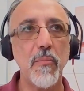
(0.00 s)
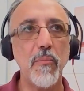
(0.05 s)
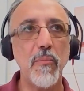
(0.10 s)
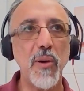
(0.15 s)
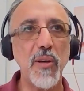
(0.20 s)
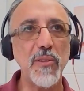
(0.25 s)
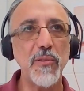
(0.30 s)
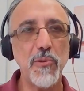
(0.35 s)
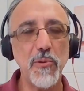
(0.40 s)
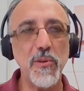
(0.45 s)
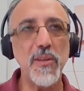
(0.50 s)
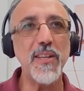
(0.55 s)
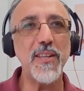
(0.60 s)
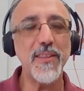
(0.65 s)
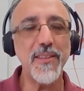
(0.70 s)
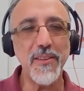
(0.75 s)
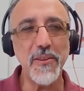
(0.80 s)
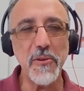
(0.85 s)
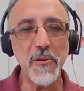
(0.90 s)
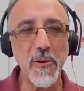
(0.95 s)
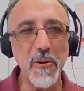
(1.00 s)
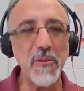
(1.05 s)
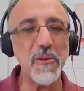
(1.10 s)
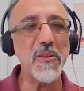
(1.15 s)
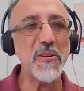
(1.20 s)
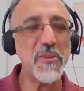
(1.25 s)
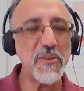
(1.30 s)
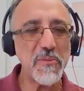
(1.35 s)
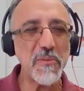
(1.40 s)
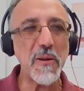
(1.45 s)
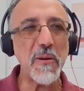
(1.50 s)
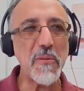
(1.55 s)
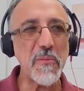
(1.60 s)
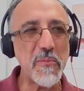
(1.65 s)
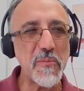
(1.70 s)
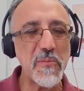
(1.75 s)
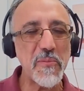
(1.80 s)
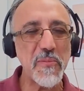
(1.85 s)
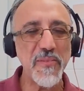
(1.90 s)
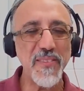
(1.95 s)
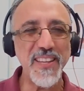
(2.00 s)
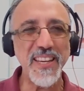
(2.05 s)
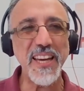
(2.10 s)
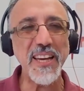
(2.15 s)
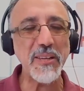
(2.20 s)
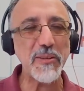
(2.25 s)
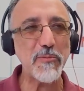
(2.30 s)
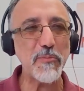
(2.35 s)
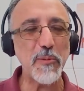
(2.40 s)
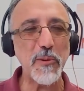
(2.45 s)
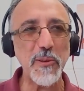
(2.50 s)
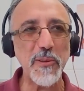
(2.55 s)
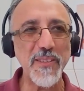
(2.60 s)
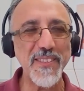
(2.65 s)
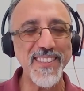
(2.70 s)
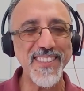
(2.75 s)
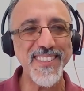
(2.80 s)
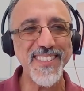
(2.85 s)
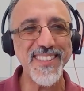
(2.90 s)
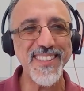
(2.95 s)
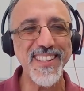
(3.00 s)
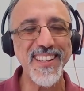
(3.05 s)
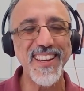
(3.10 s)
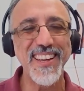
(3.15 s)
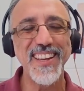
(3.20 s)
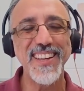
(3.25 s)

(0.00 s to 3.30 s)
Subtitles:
but you need the knowledge from the experts